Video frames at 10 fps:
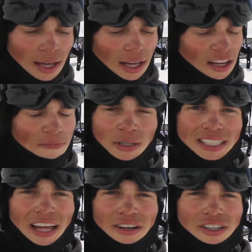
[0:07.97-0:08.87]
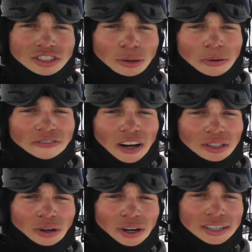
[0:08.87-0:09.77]
They've put together a super
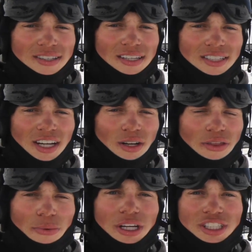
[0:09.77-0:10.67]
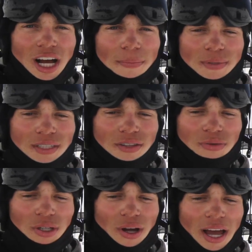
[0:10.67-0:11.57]
fun course this year, three jumps and
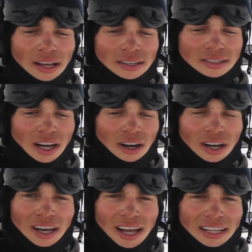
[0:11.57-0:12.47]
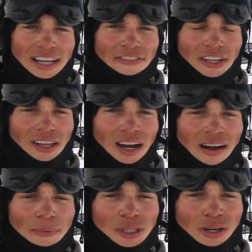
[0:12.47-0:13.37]
three rails, so definitely a lot
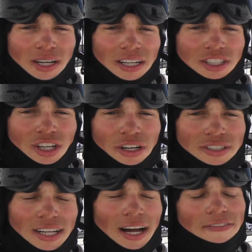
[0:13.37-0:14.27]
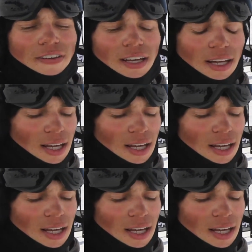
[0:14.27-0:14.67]
of opportunity to show your stuff.